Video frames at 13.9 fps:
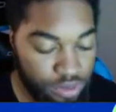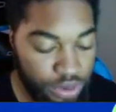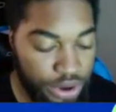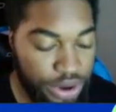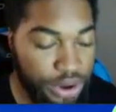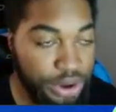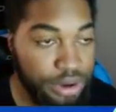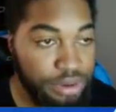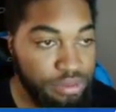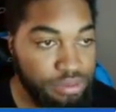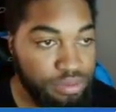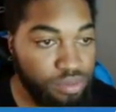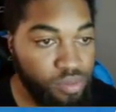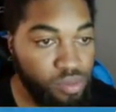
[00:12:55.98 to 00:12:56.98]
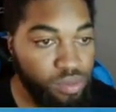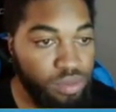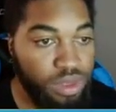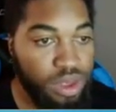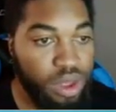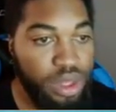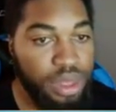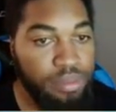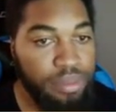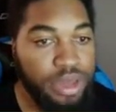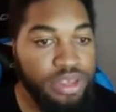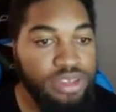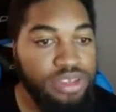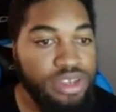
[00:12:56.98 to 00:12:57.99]
where it
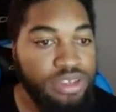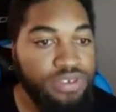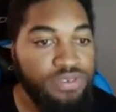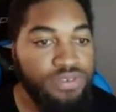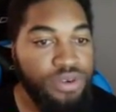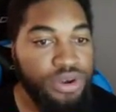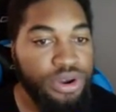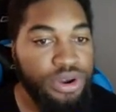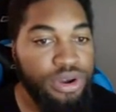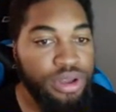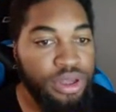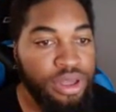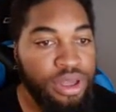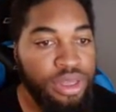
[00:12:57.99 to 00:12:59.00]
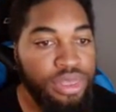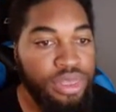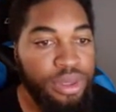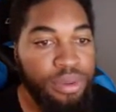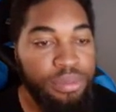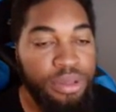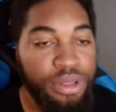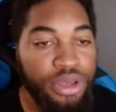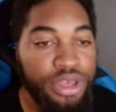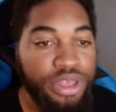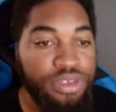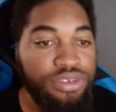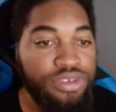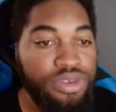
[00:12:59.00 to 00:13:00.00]
makes sense for the
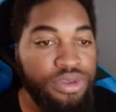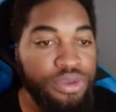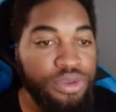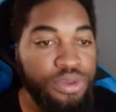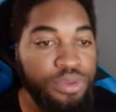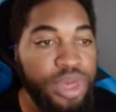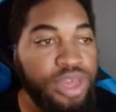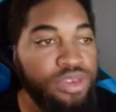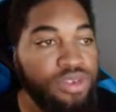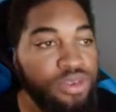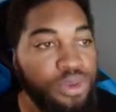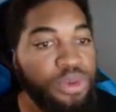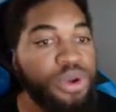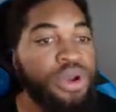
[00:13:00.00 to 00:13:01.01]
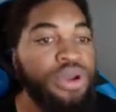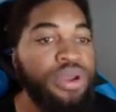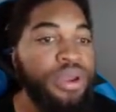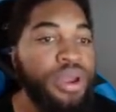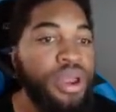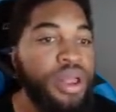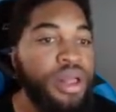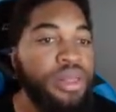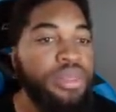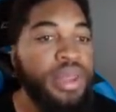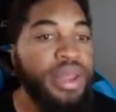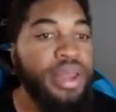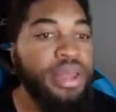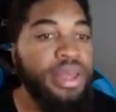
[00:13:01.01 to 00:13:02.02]
employees to make sure
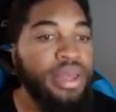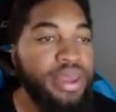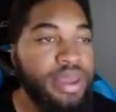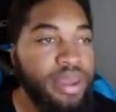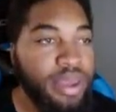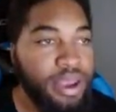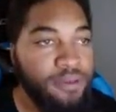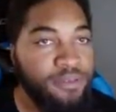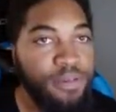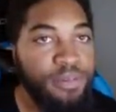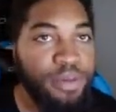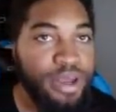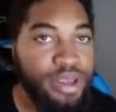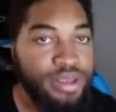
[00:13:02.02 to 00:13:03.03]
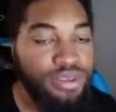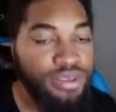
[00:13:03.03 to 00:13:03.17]
that everybody's